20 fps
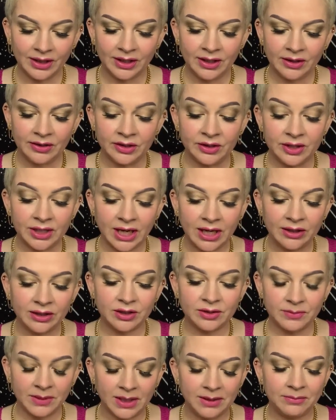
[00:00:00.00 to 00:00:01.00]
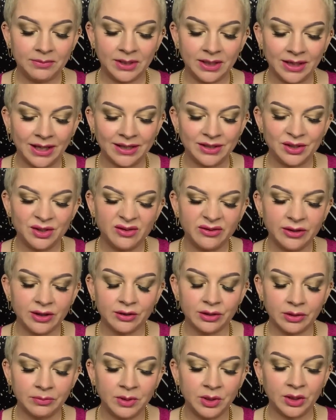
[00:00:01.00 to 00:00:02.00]
The challenge might be, I do feel
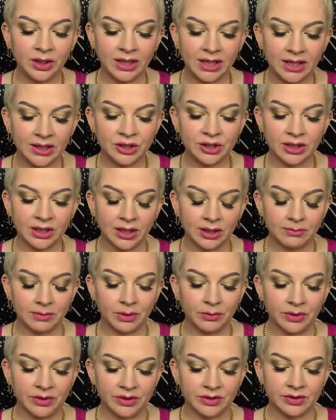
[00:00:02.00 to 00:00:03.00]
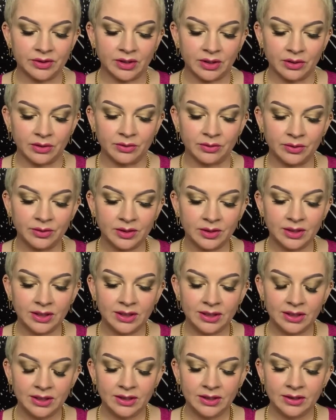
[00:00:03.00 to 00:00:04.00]
communication element with this though.
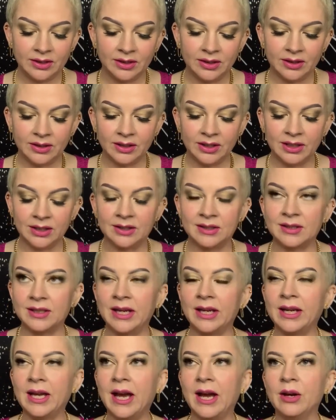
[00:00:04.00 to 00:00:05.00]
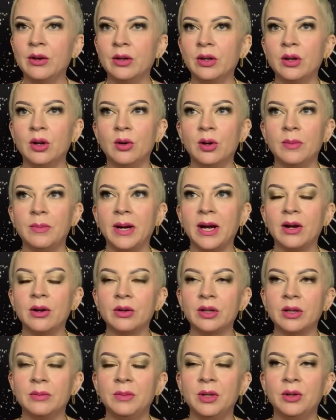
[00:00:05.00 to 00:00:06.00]
It's like how to go about
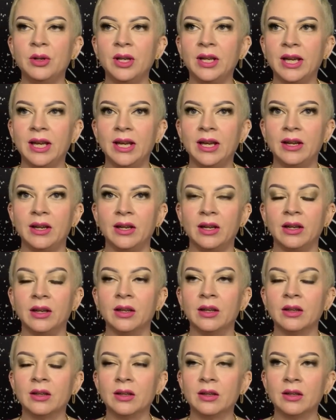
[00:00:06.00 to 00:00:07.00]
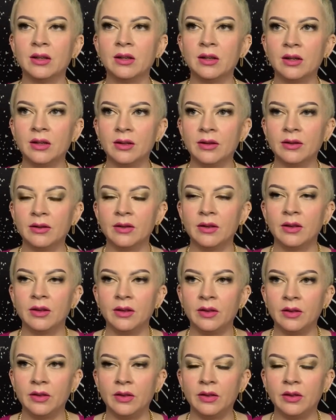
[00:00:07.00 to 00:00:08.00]
communicating
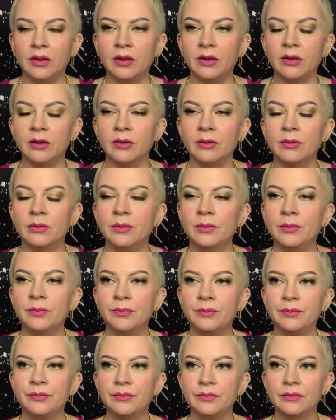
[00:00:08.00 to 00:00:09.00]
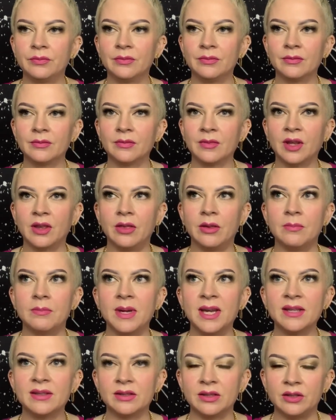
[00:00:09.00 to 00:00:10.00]
the
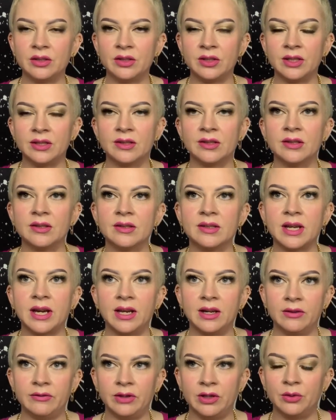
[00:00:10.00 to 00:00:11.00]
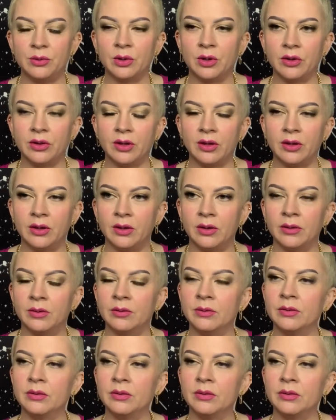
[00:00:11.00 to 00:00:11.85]
message that's inside of you or the